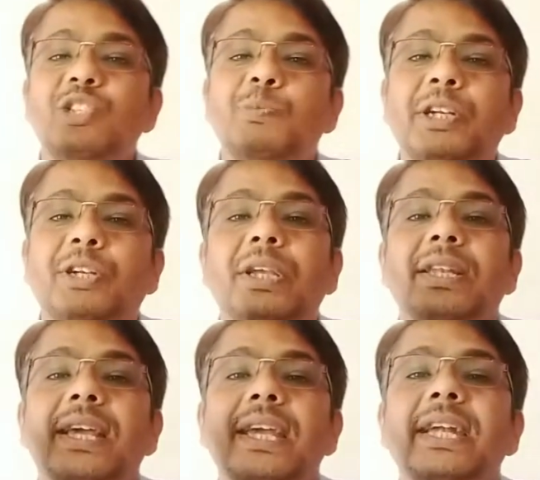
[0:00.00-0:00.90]
it
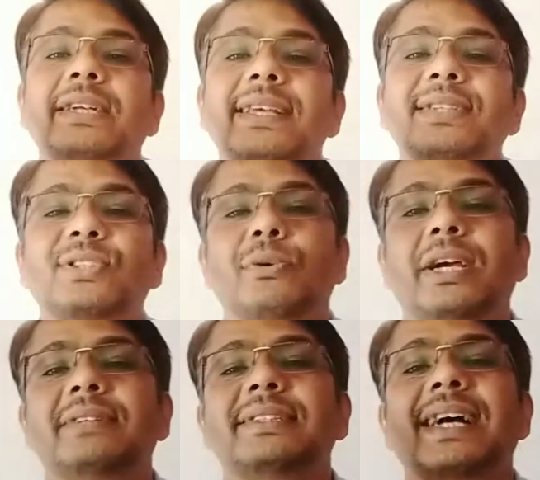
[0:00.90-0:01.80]
lies between
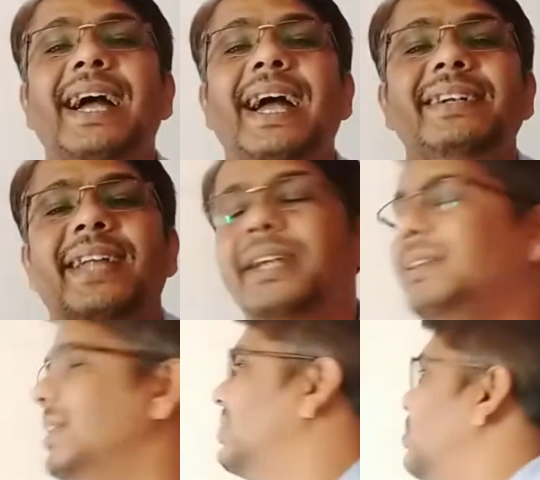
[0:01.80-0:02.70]
80 square
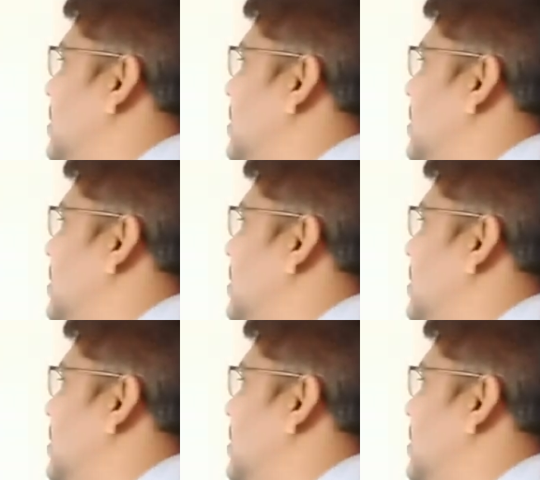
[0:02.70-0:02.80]
and